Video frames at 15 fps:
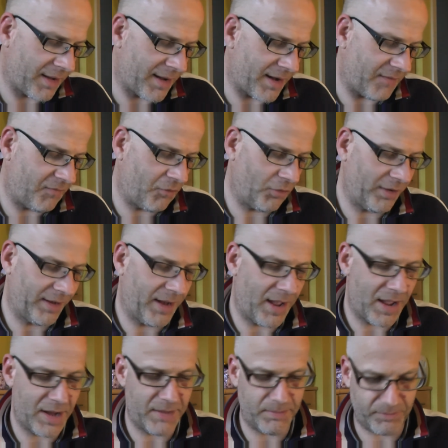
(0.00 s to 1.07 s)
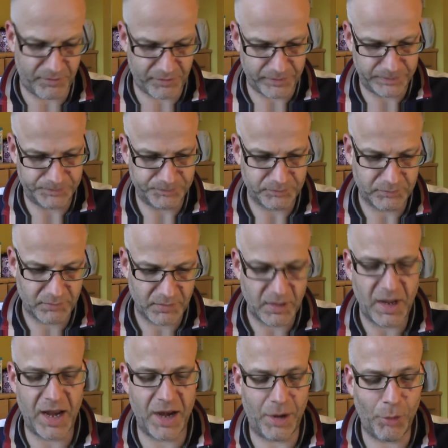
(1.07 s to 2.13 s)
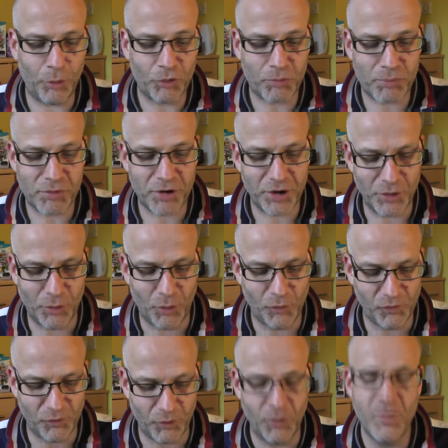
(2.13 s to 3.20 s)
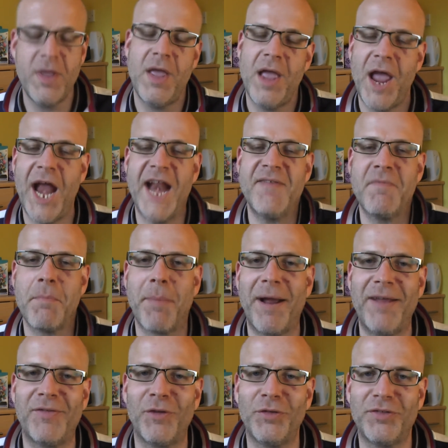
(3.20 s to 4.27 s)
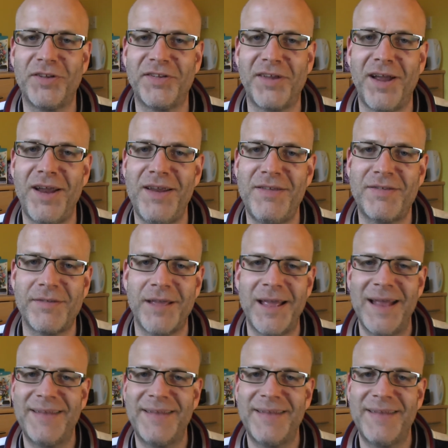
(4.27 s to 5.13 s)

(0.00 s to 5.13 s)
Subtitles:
California Games. It looks pretty awful. And even based on today's